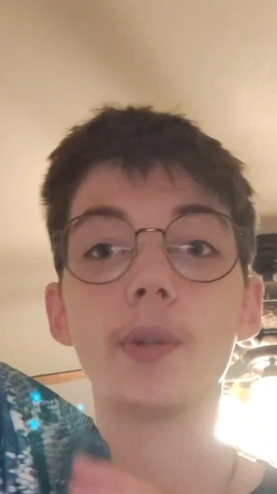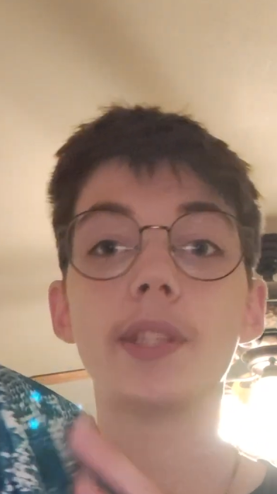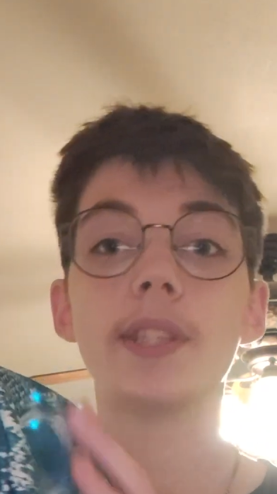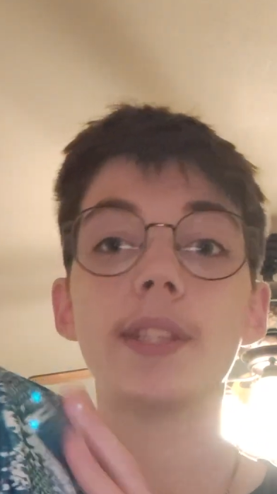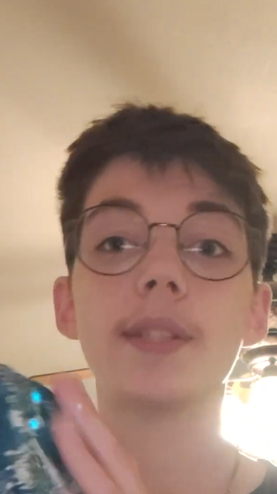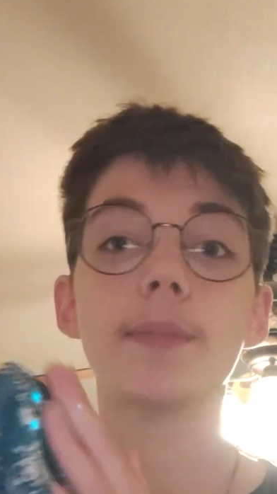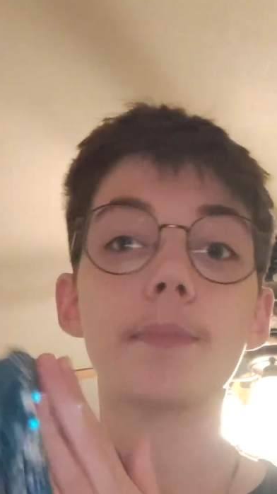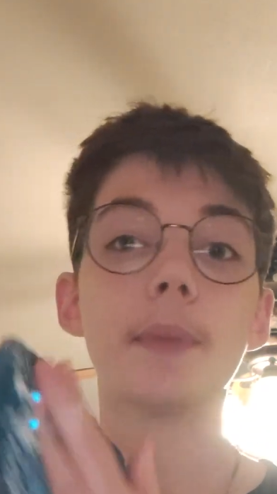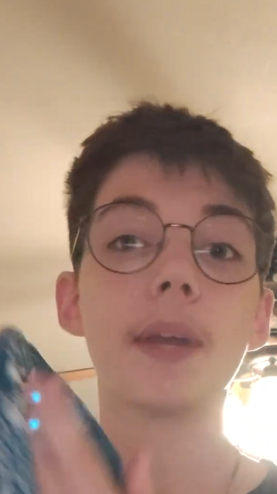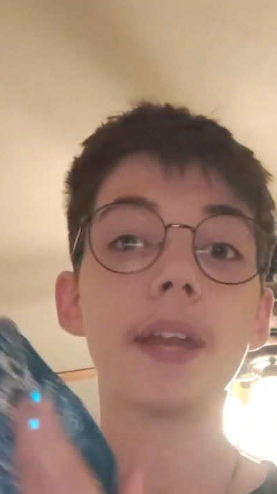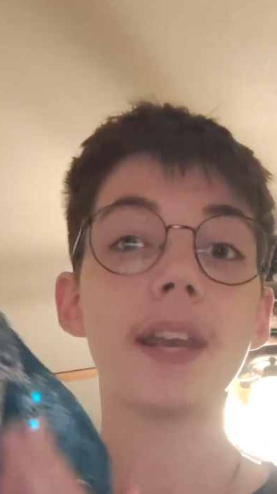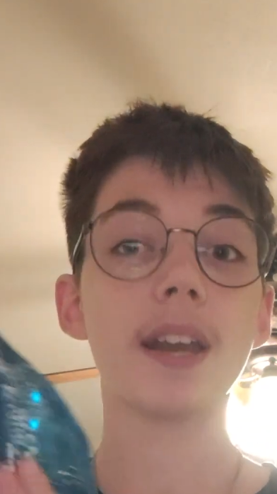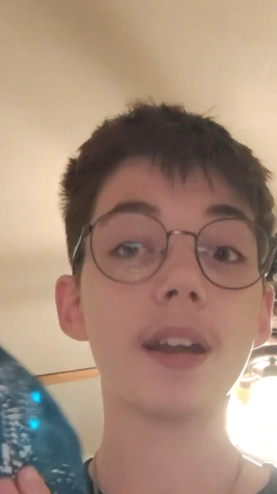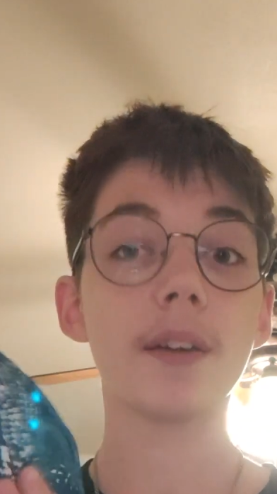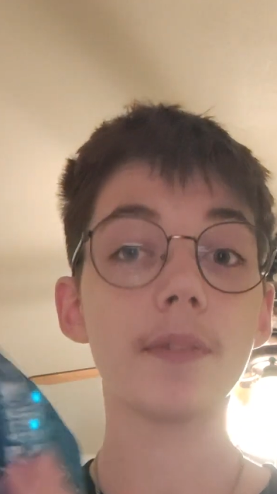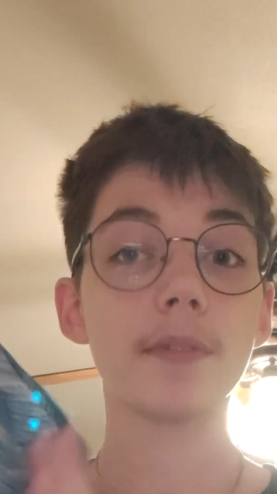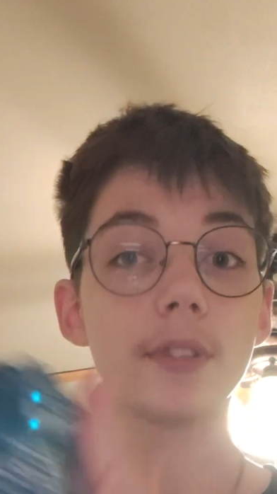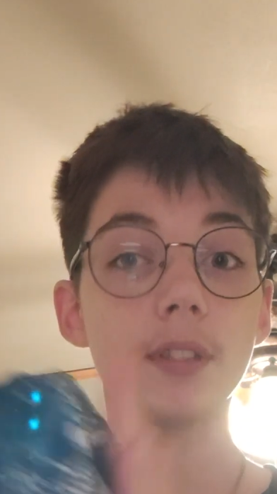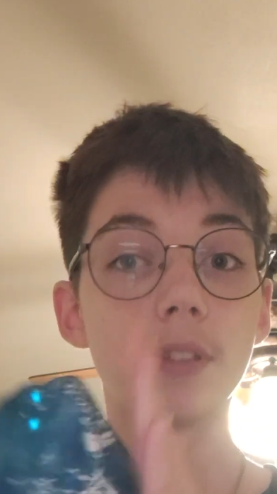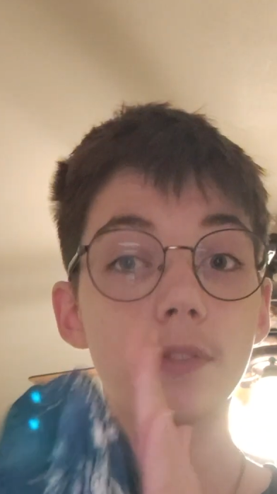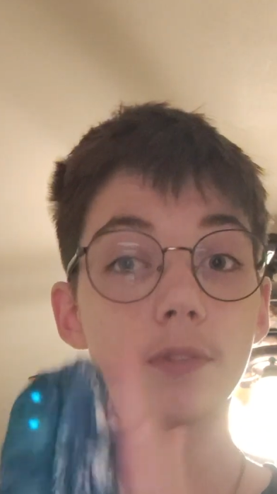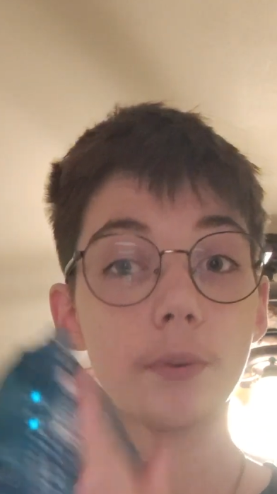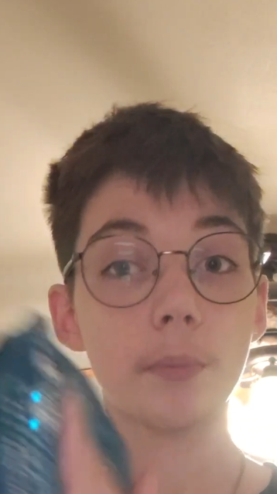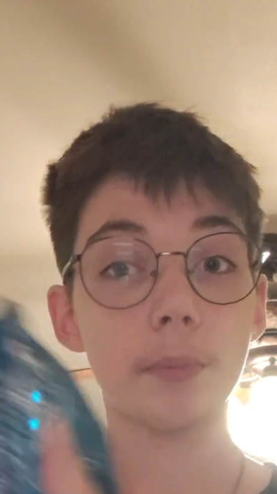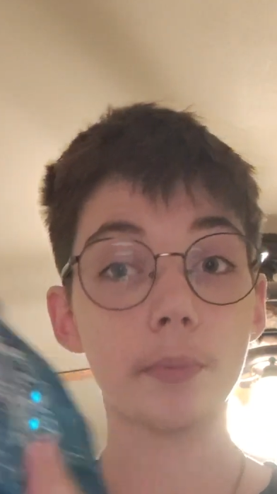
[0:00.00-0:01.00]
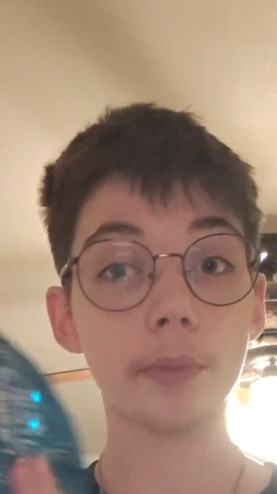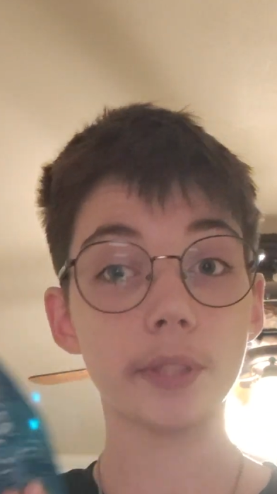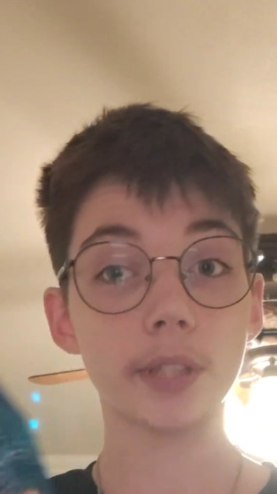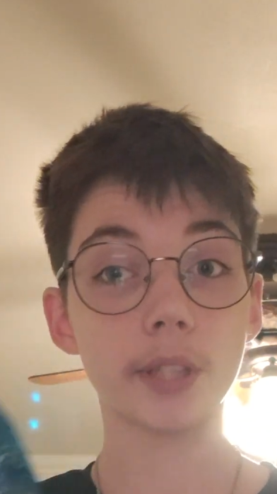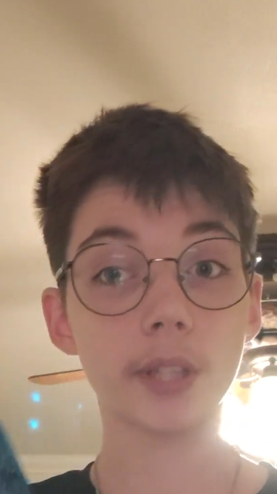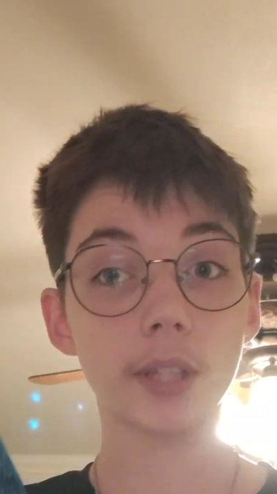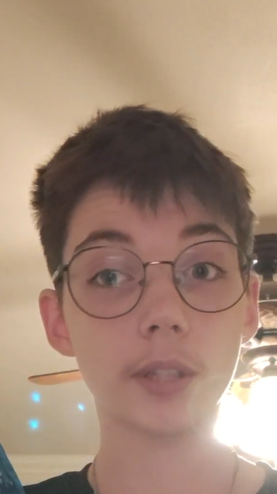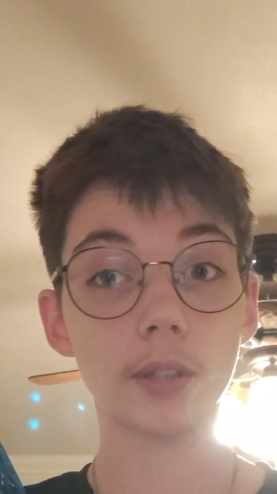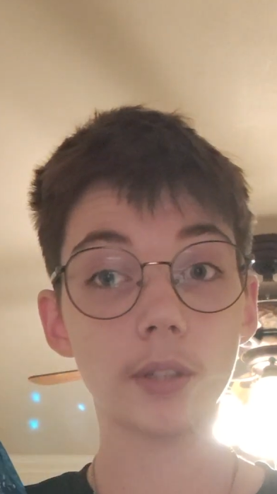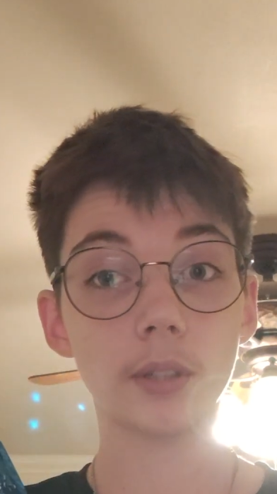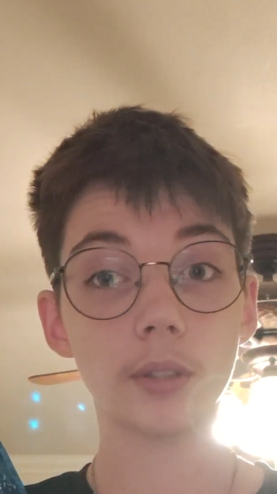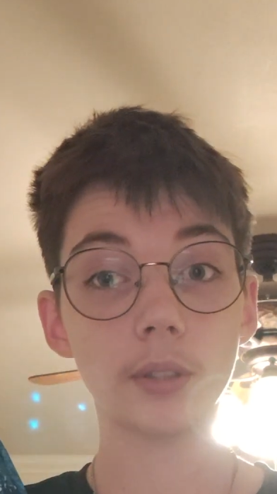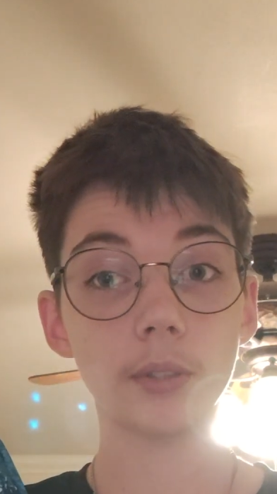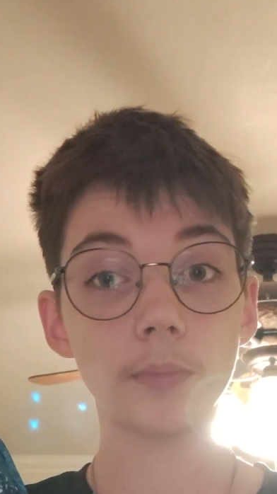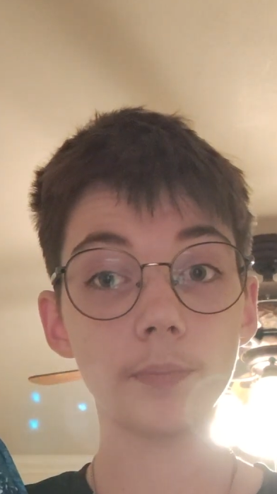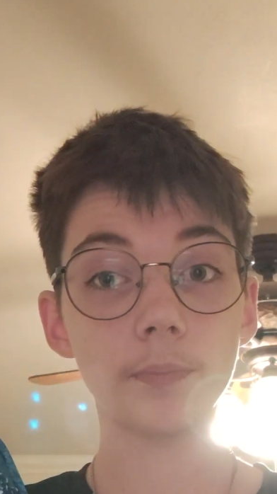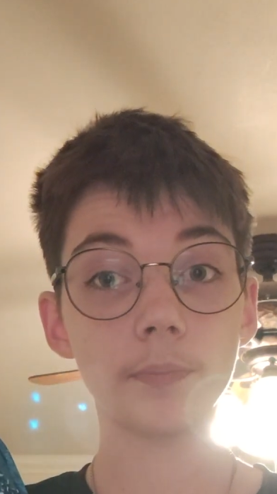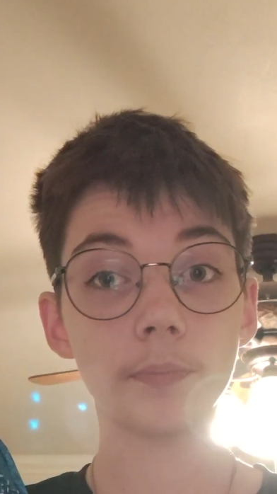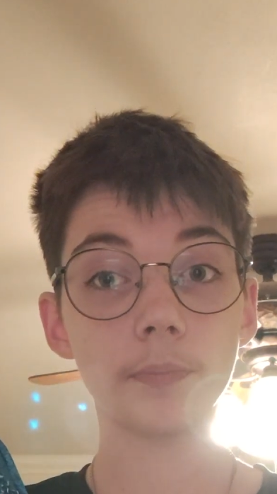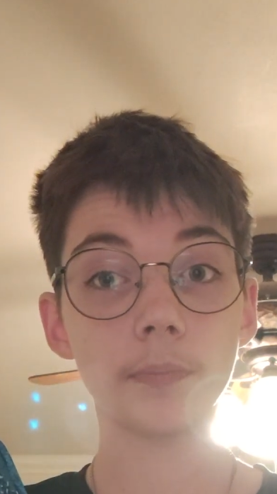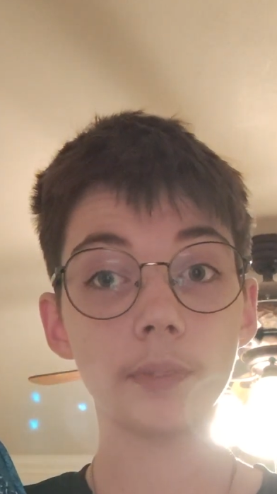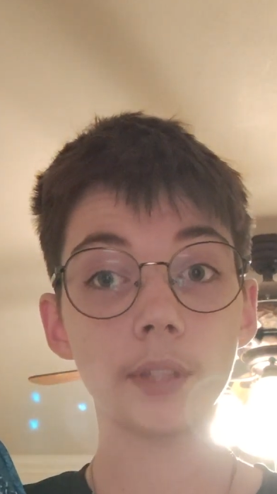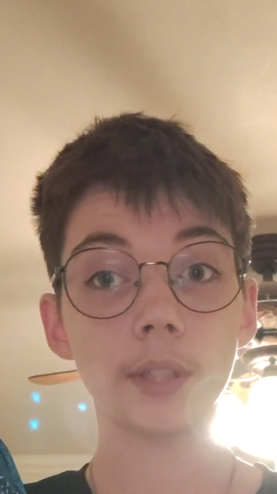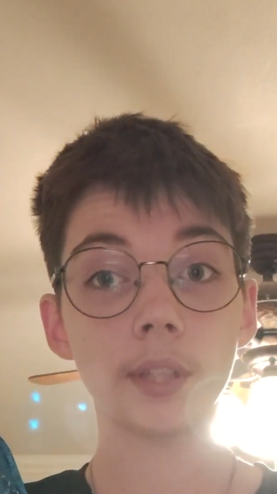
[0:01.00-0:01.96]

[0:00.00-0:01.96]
It's made out of different material,